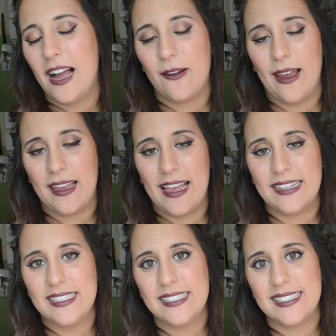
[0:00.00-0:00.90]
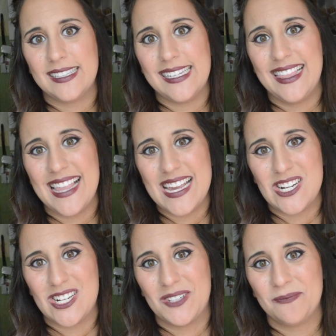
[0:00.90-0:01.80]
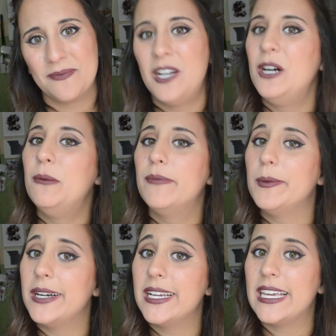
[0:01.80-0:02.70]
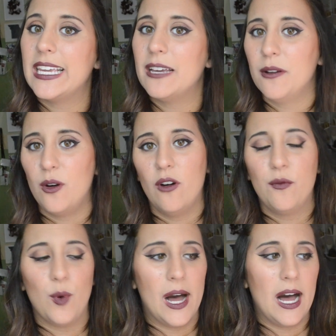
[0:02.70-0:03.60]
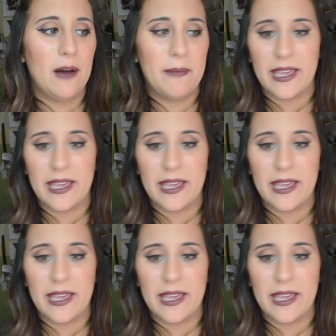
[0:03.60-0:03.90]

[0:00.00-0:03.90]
Alright guys, see you later. Bye-bye. Au revoir.